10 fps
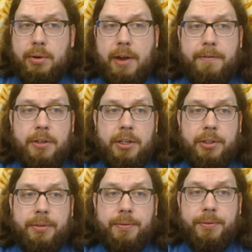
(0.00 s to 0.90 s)
Kraft
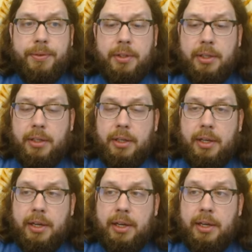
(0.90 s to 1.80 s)
dinner.
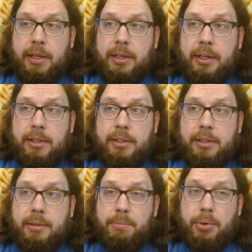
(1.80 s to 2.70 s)
Uh,
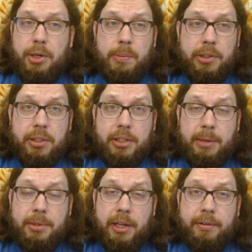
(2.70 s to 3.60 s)
it's pretty much the
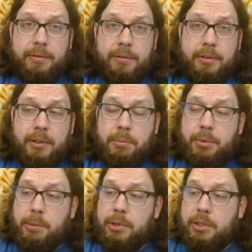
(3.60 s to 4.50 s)
same stuff,
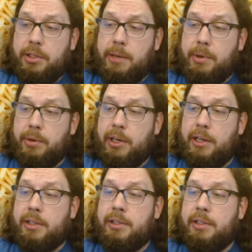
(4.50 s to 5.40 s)
pretty much the same
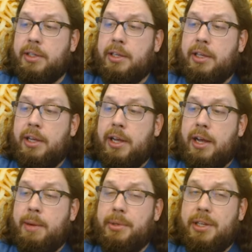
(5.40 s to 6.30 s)
ingredients.
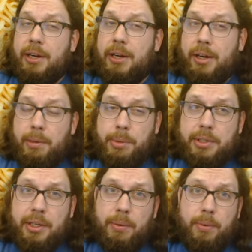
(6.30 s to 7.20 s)
Um, it's not
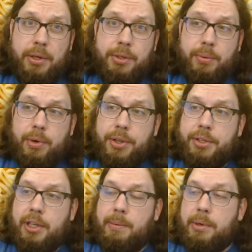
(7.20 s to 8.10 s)
100% one to
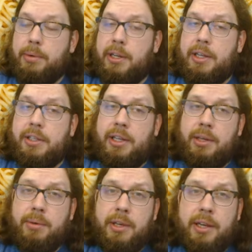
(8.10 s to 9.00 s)
one the same ingredients
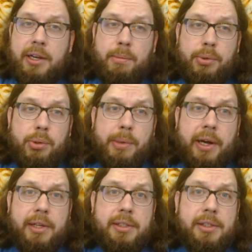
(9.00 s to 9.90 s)
that you would get in a blue
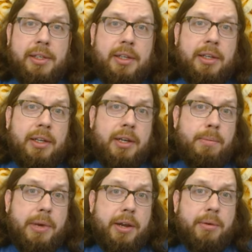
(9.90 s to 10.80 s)
box
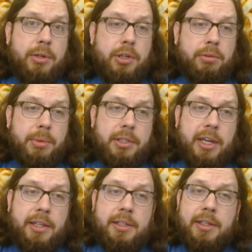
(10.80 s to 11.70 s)
macaroni and cheese from the
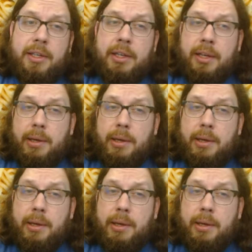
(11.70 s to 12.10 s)
States.